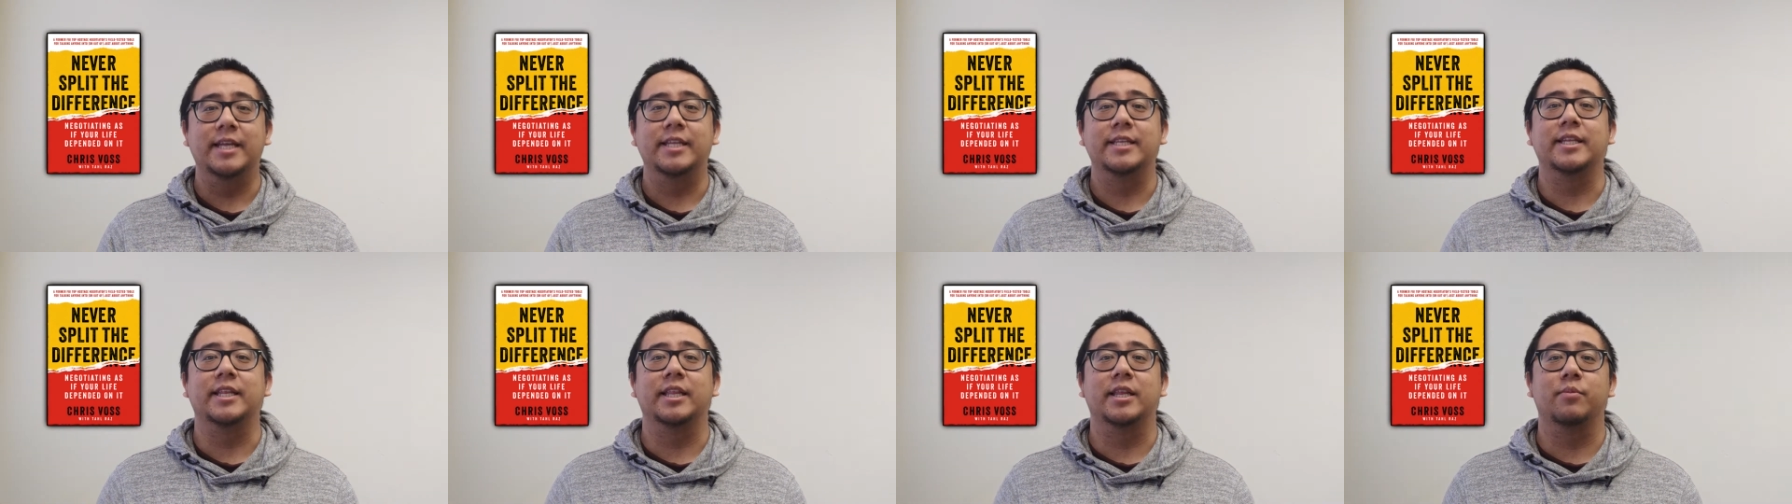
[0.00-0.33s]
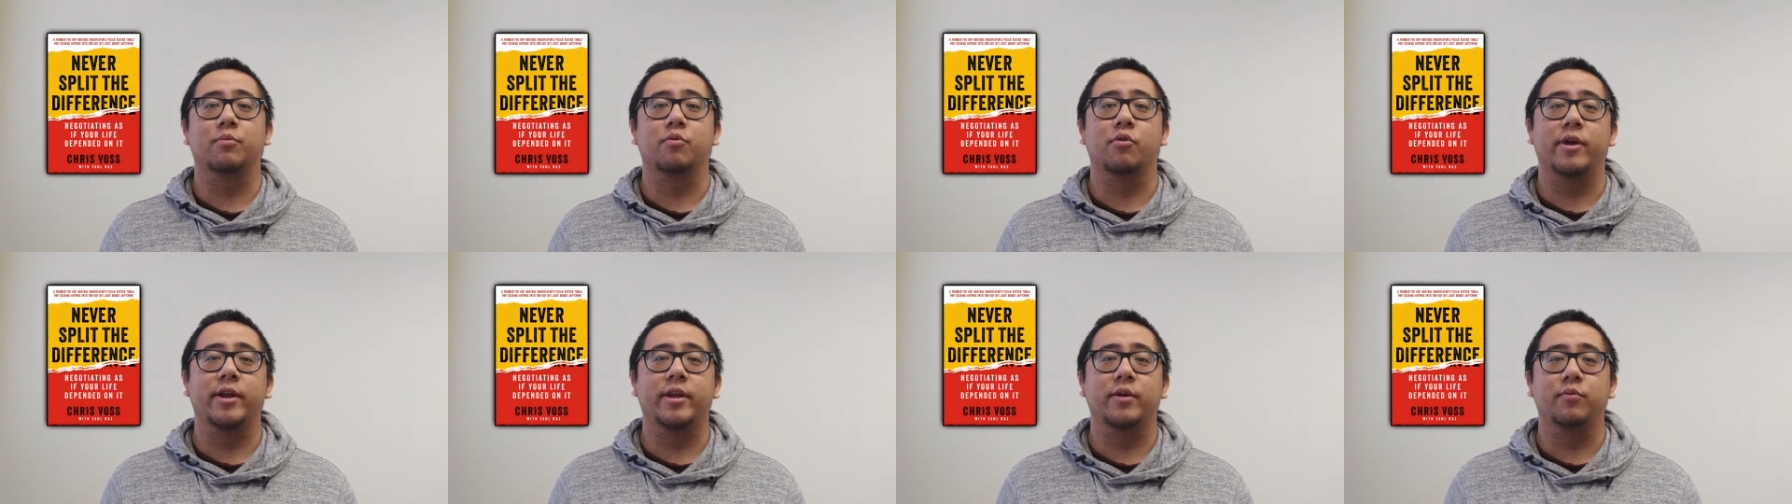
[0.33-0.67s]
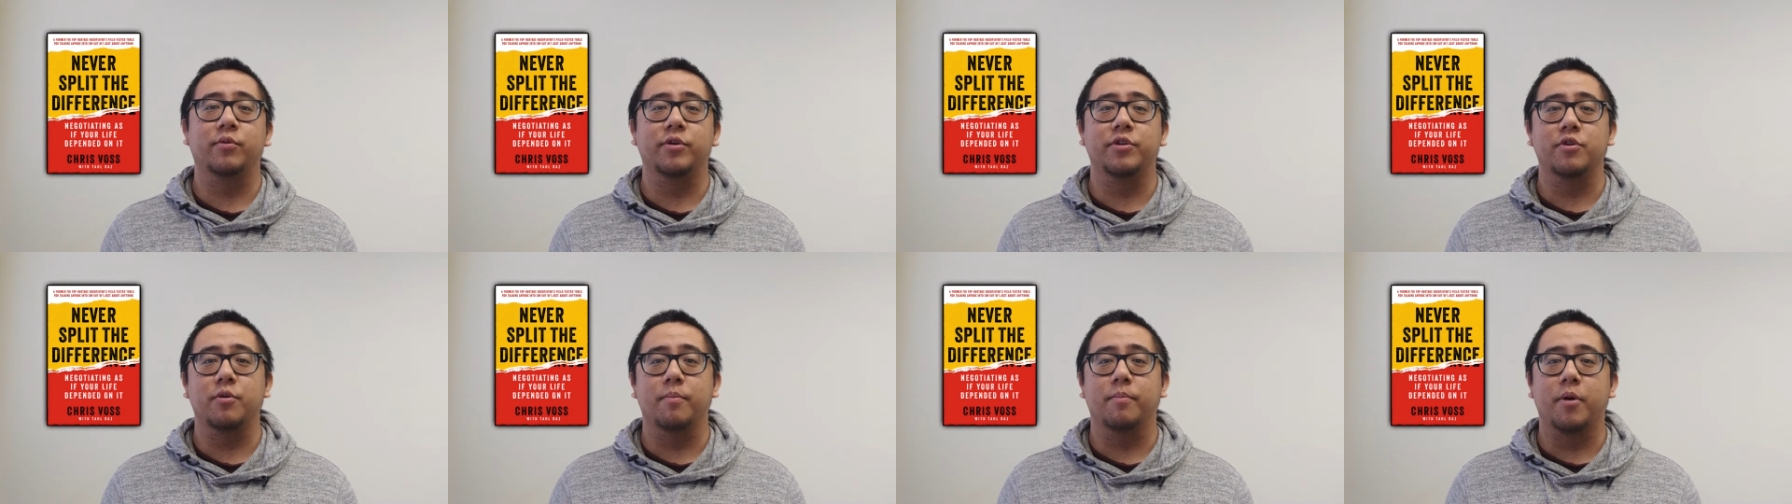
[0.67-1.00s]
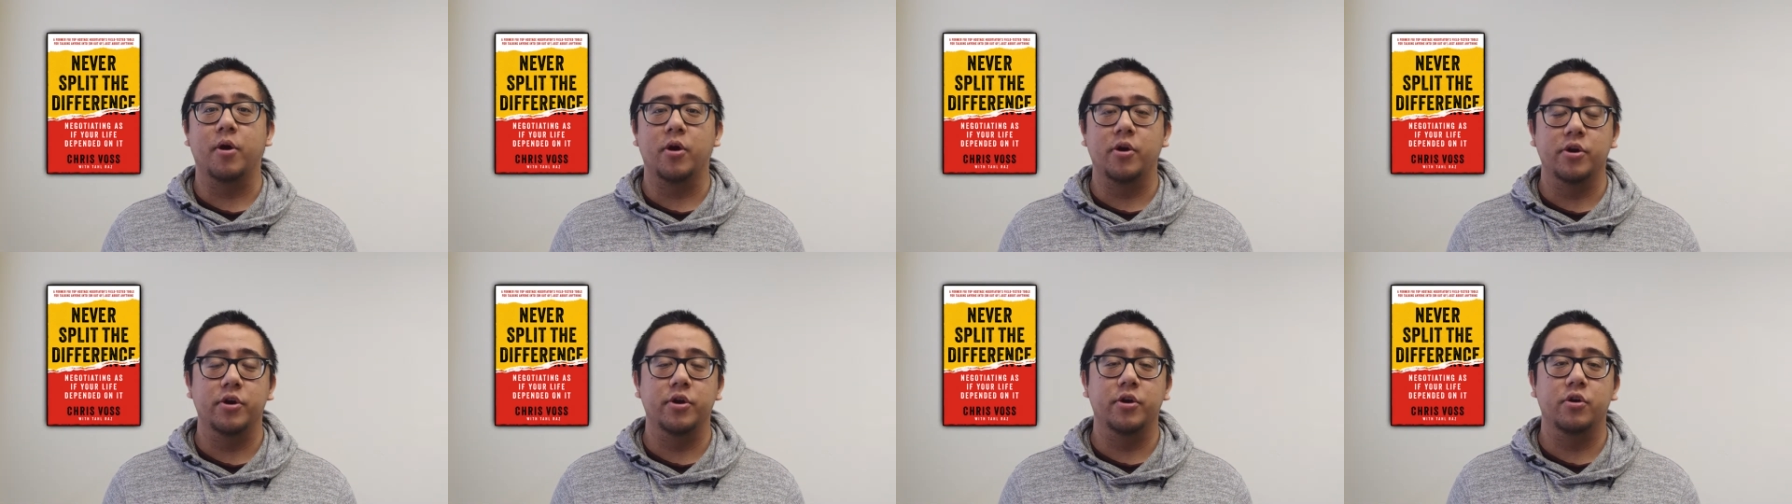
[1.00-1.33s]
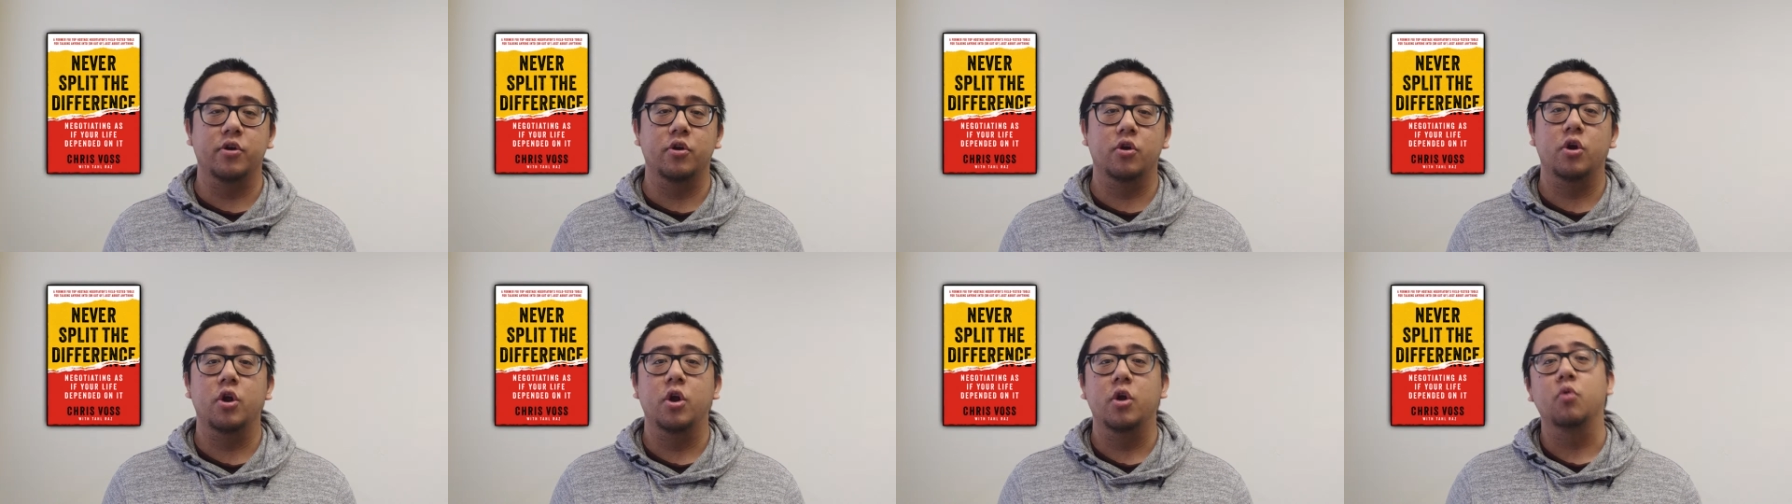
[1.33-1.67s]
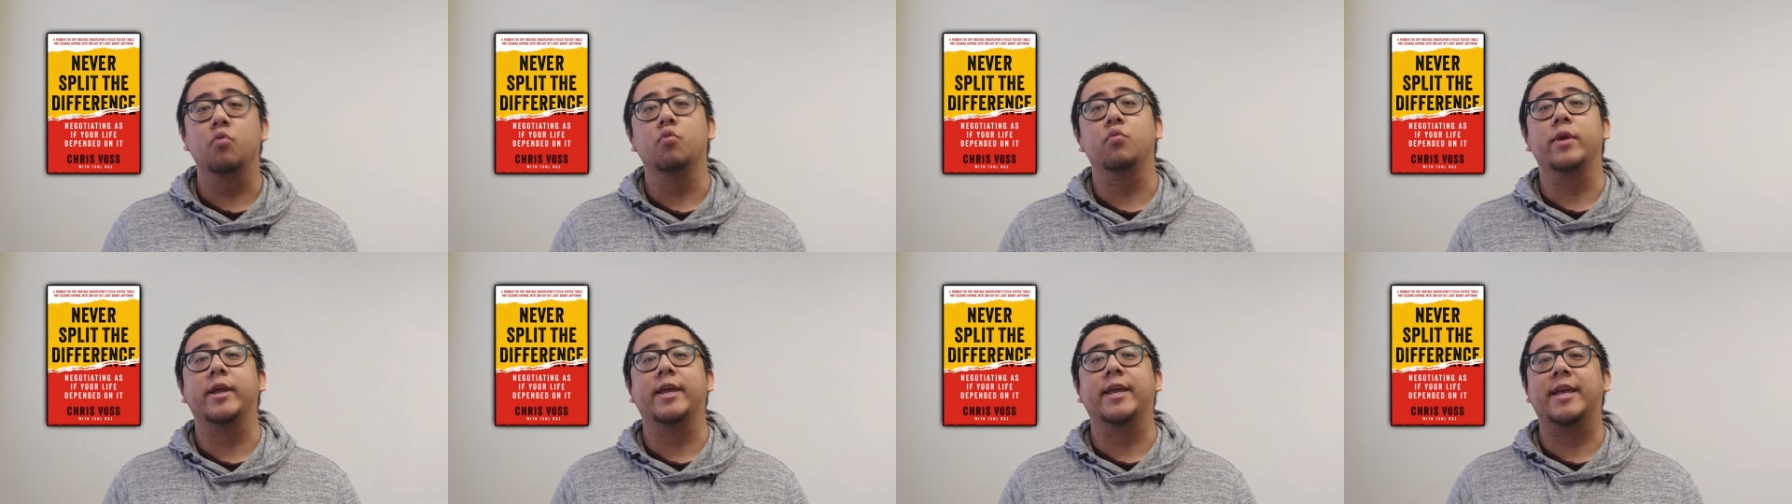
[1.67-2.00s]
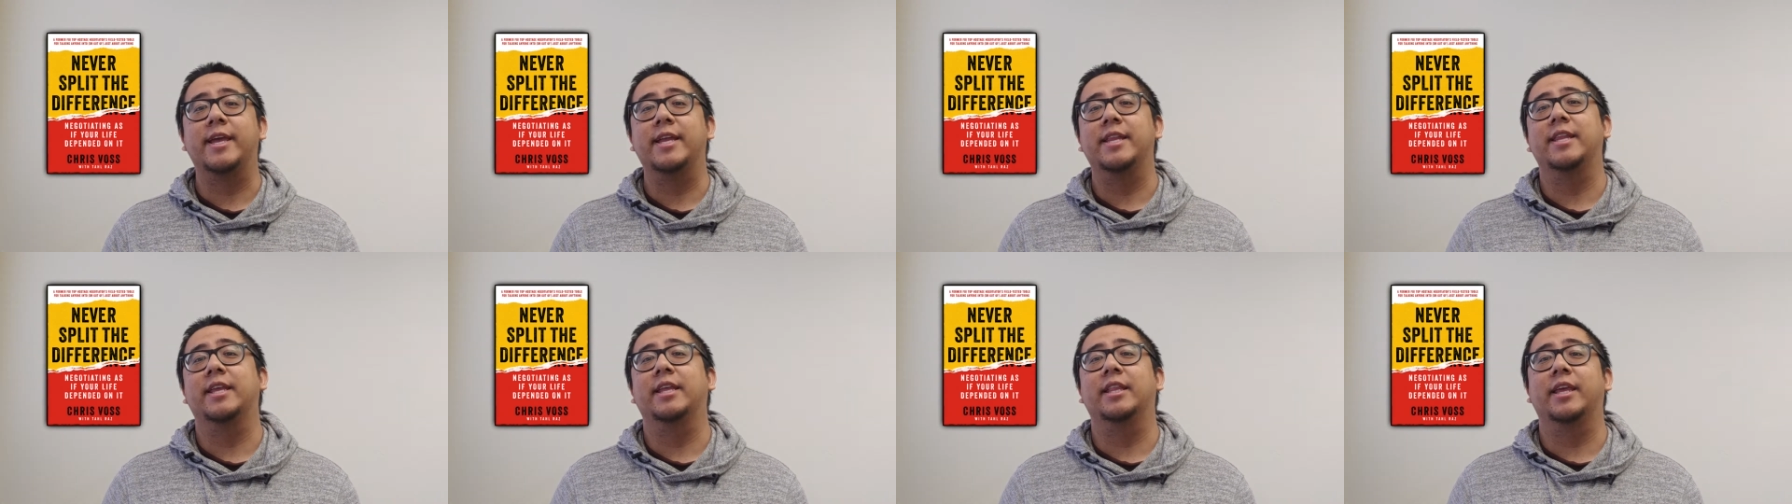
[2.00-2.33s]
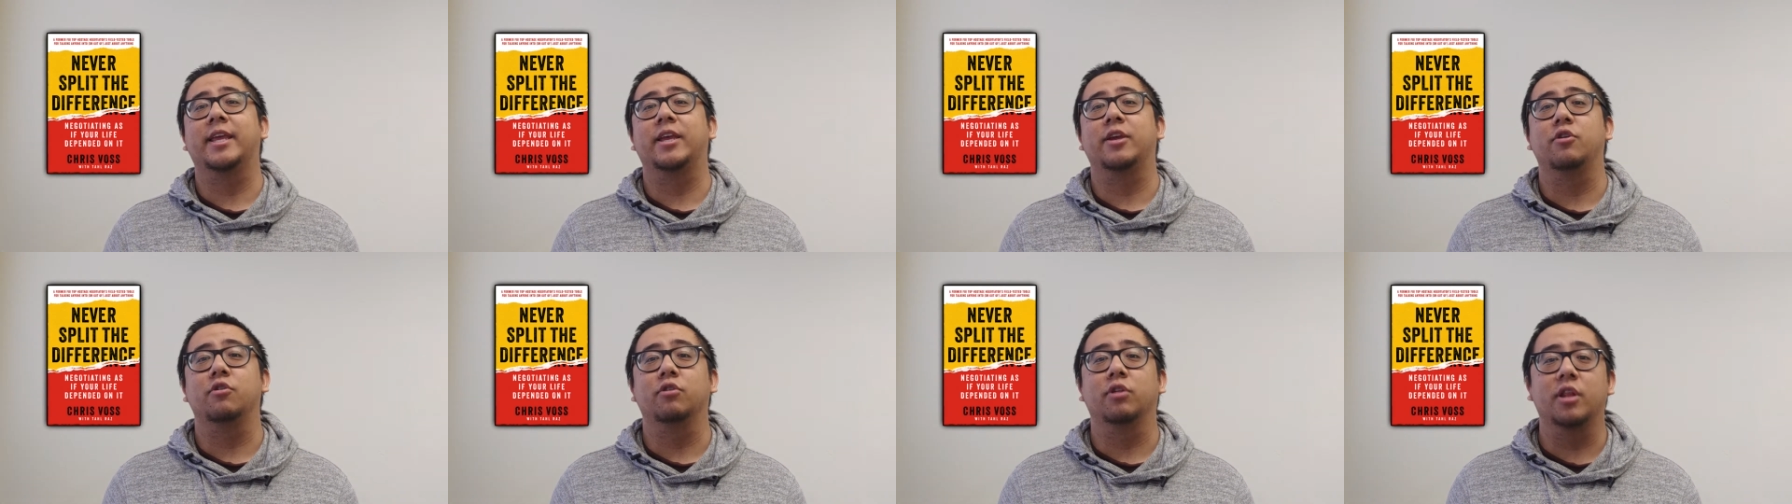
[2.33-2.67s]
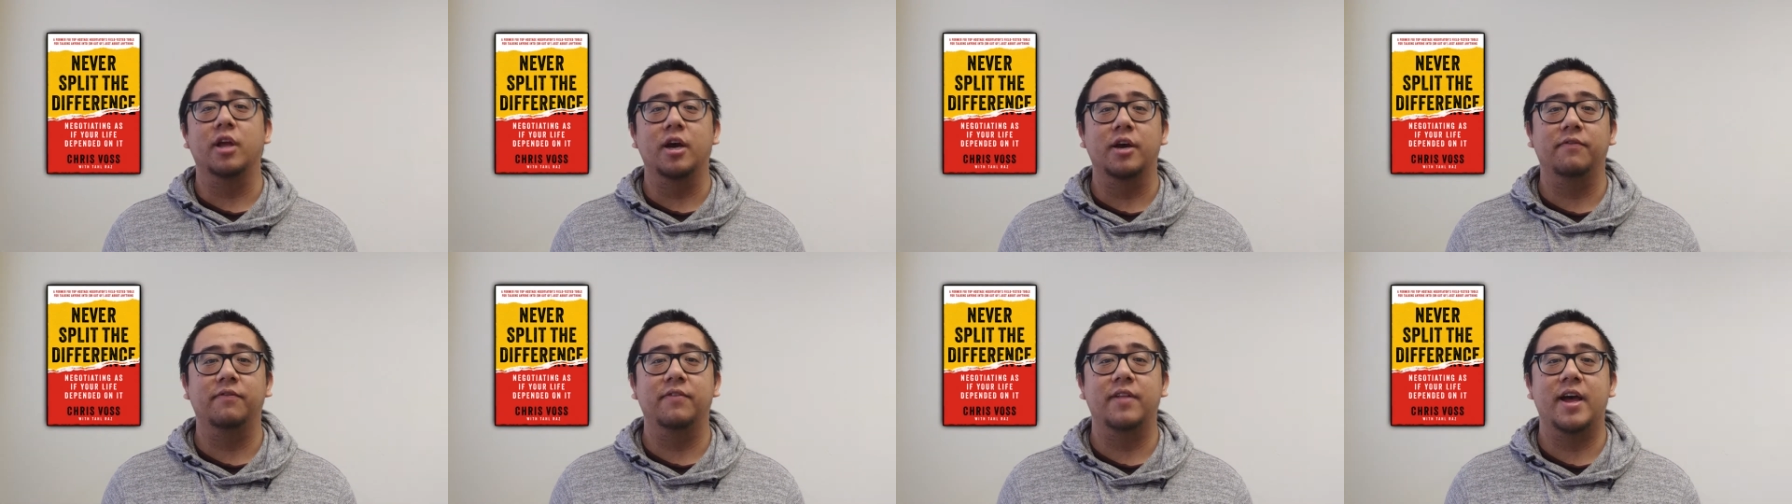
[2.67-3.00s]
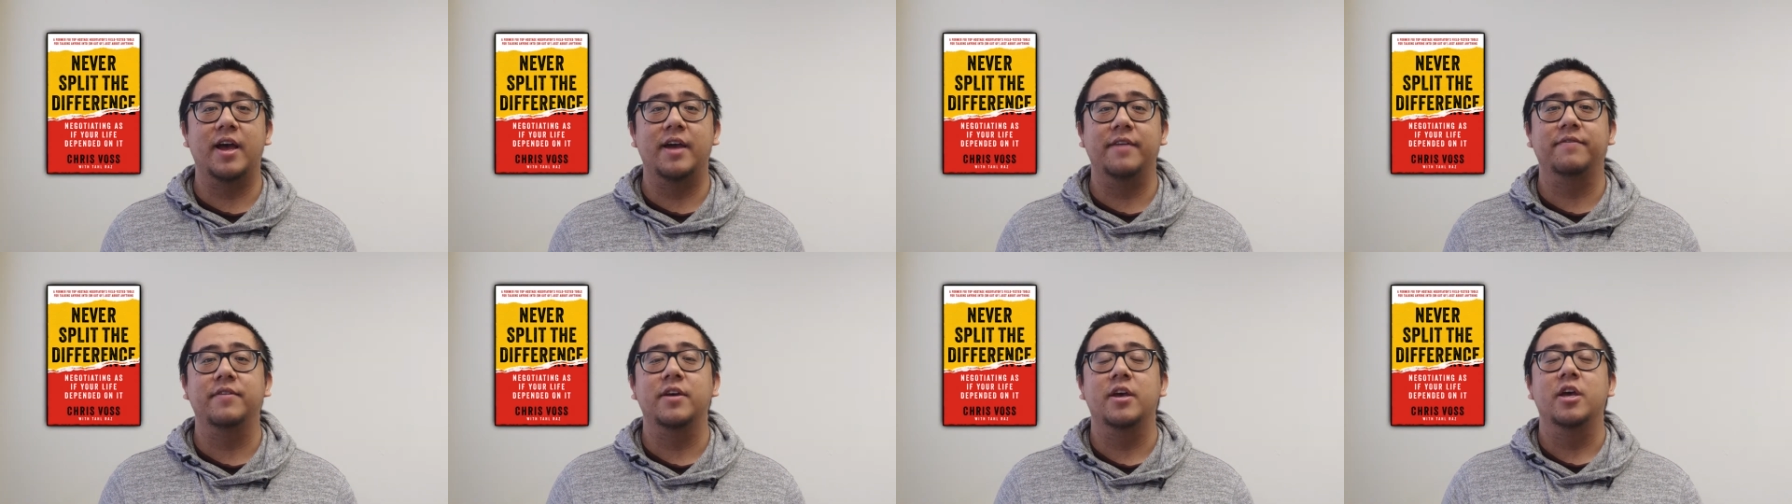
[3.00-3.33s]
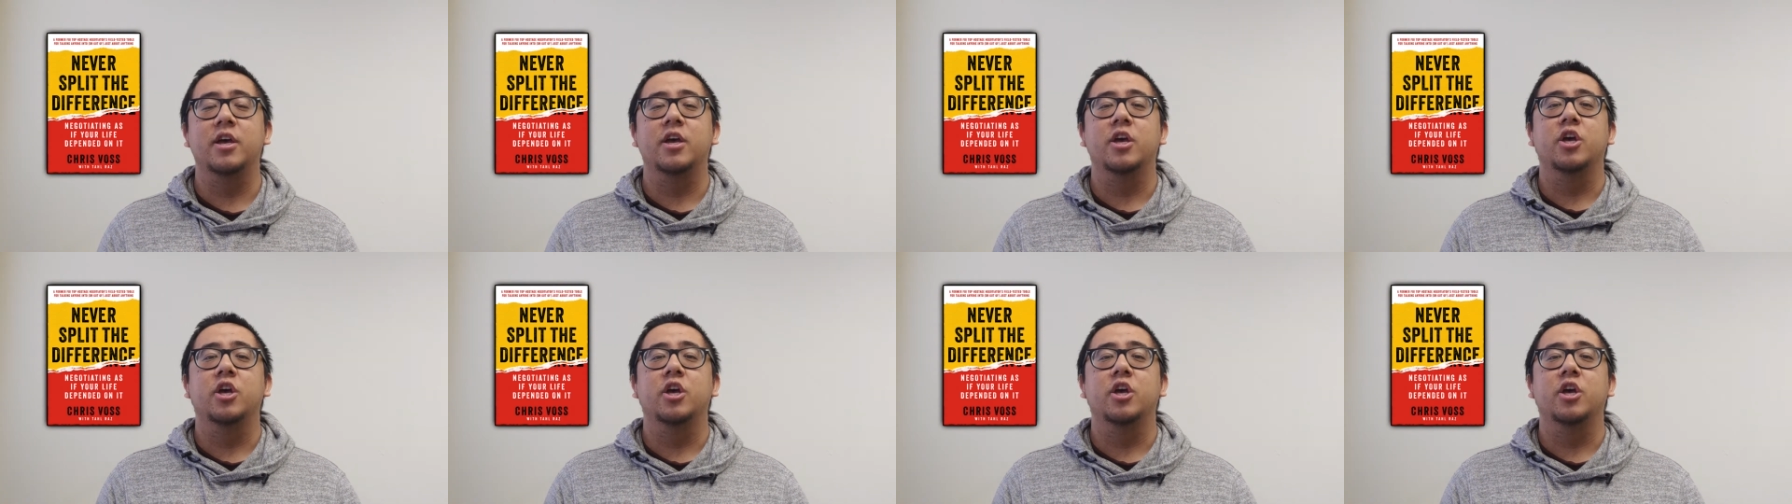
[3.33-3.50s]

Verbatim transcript: deliberating with your partner, rekindling your love life.